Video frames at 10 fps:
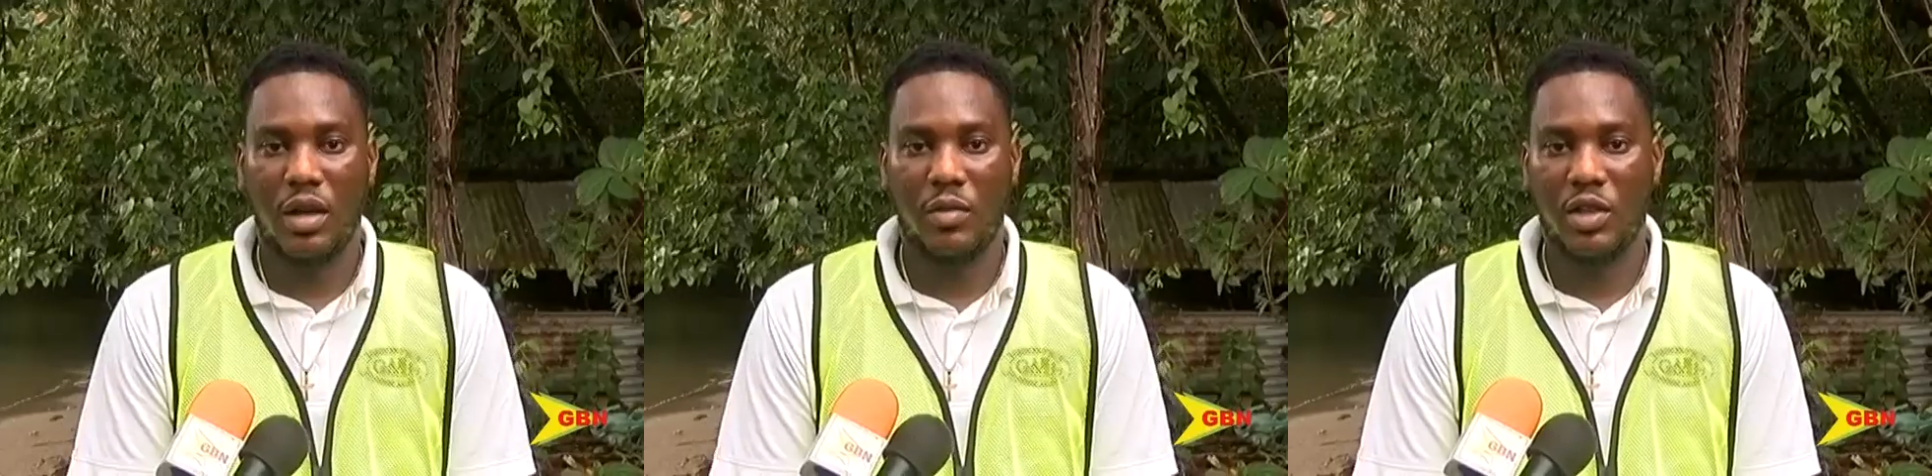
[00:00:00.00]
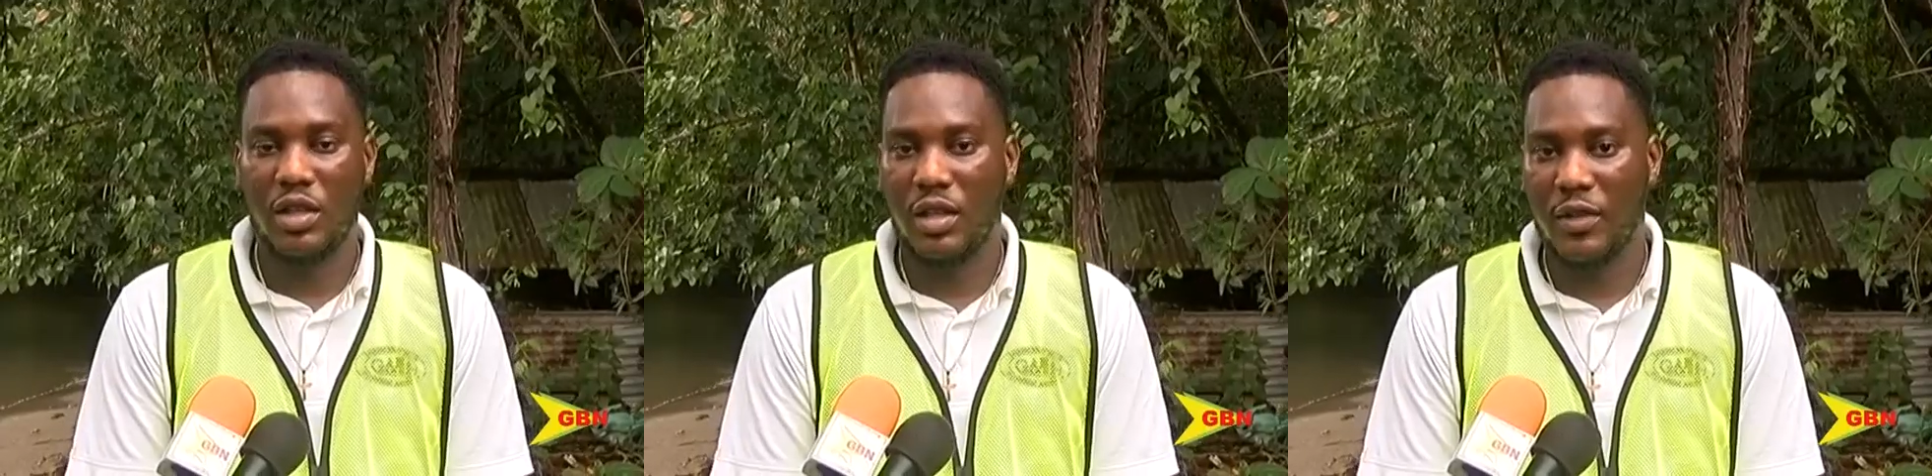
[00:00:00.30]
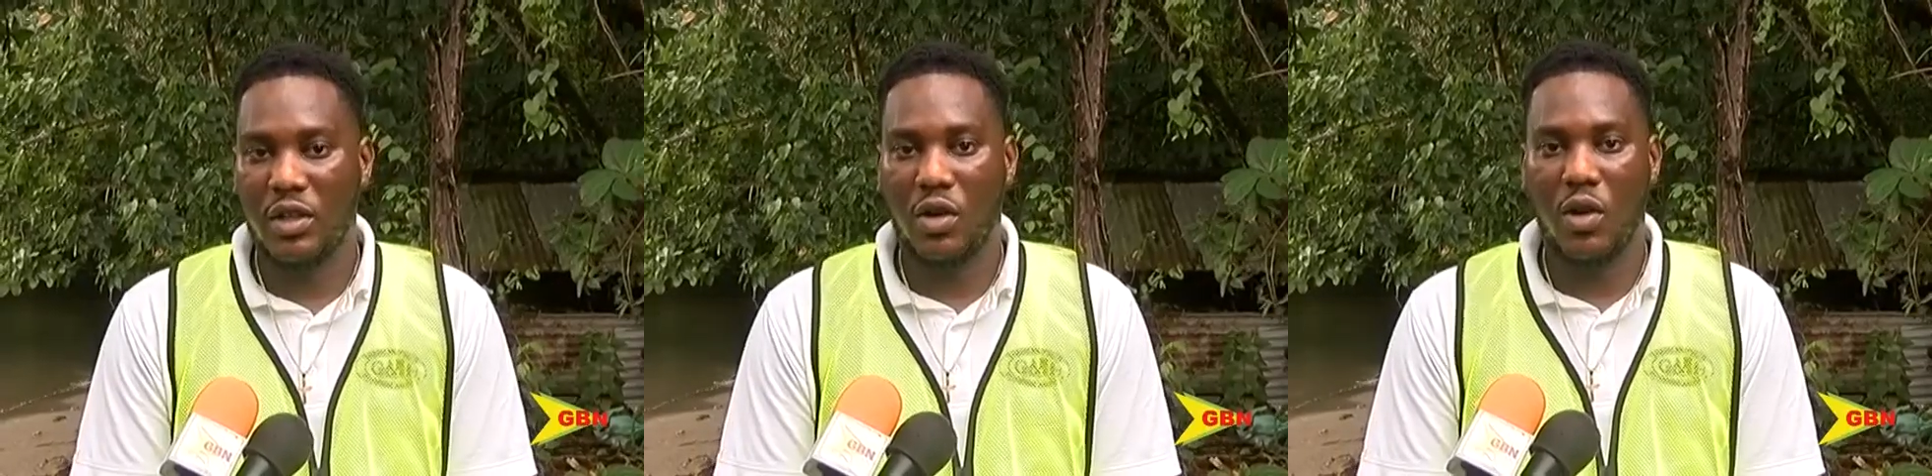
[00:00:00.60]
Um, just give
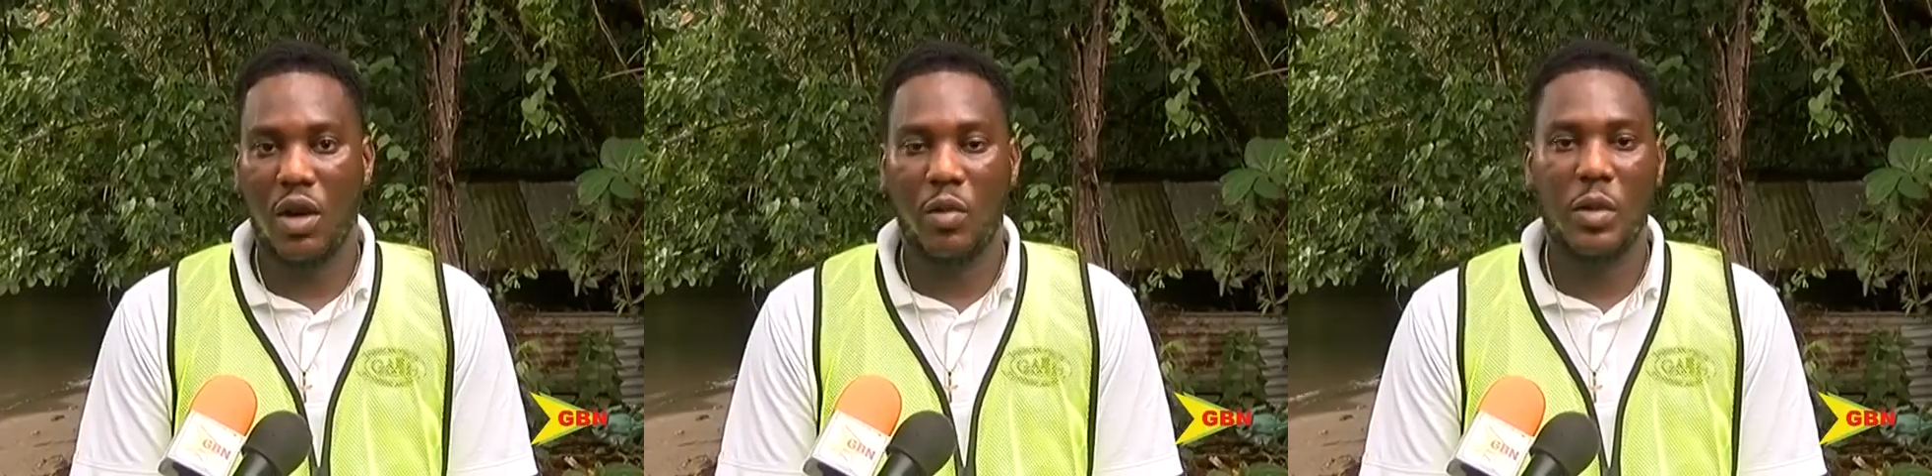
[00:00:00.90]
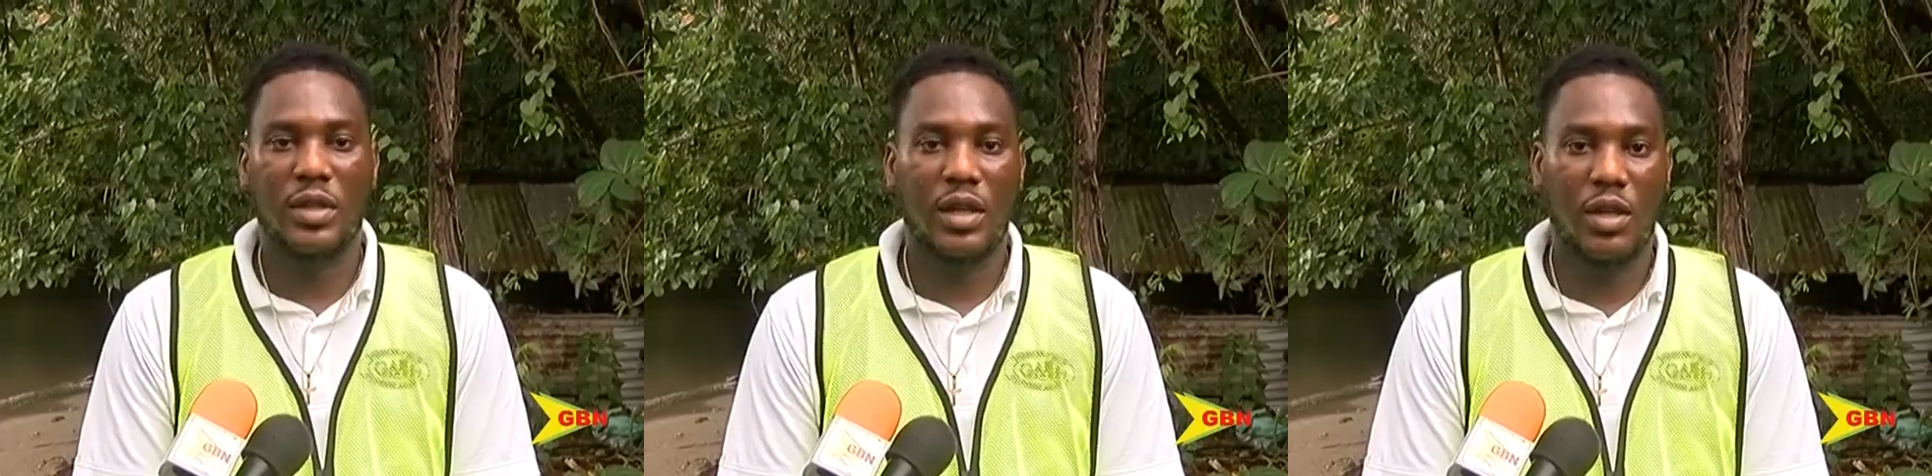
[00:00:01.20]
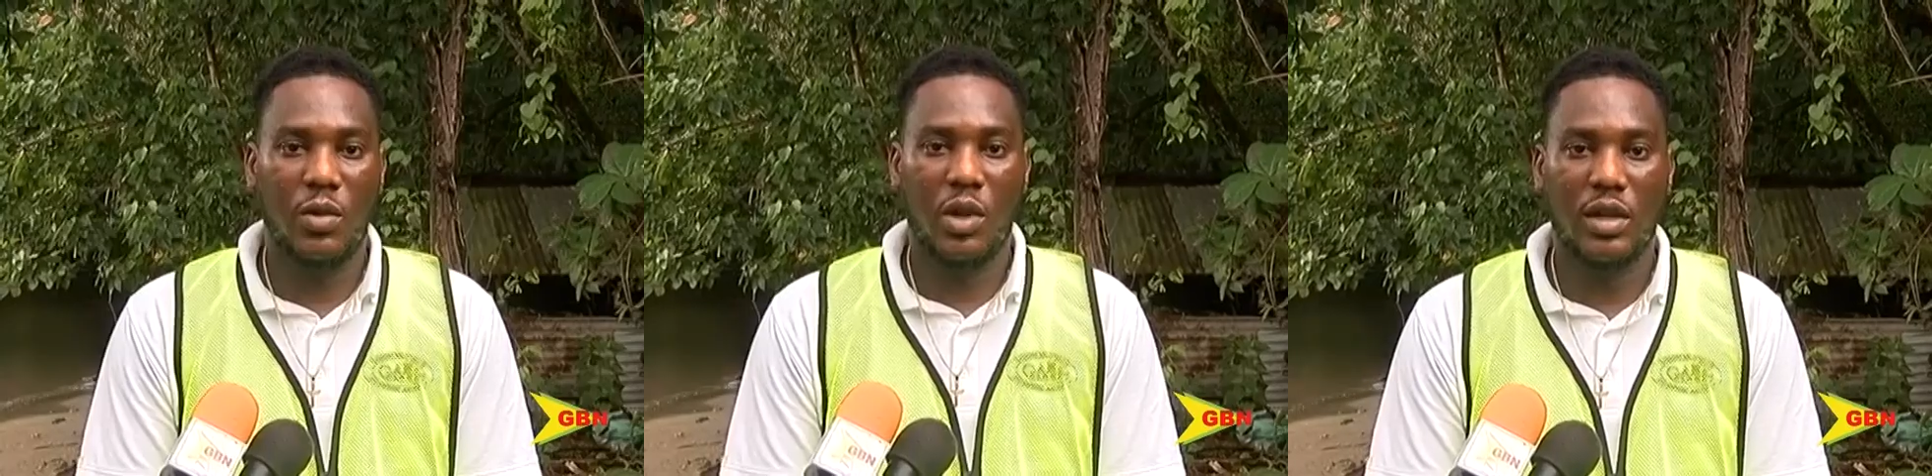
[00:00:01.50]
us a call and we will tell
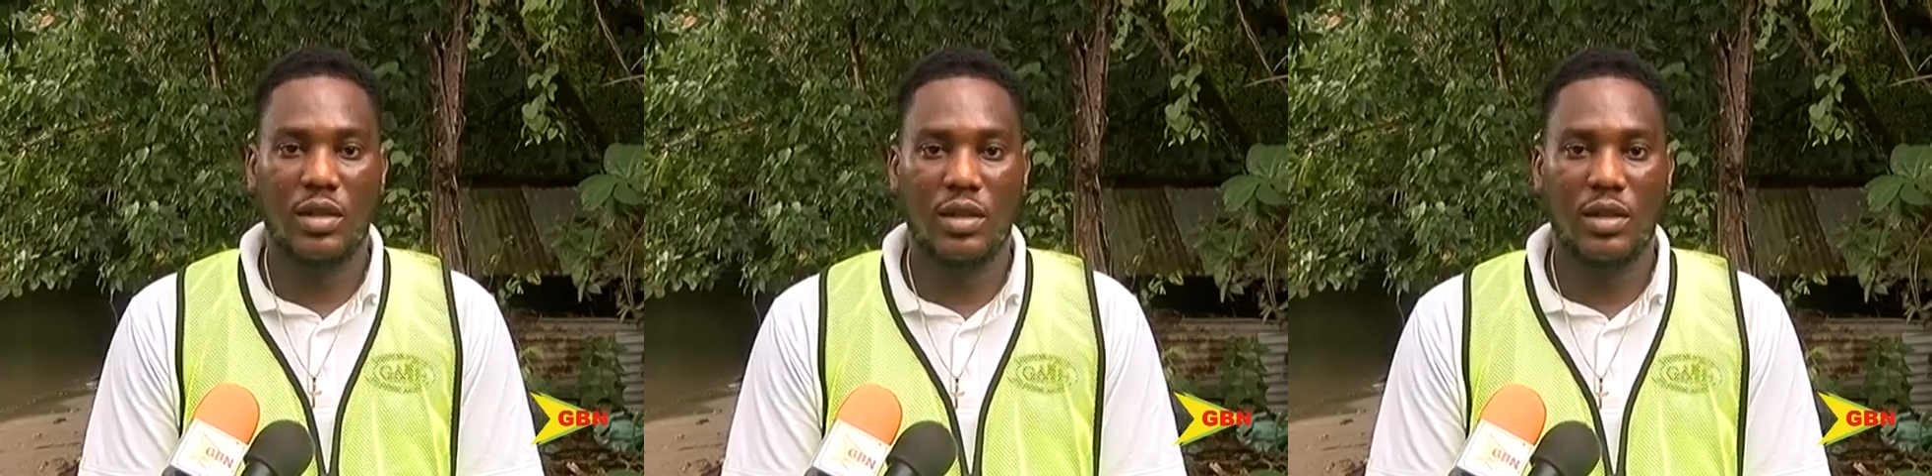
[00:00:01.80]
you what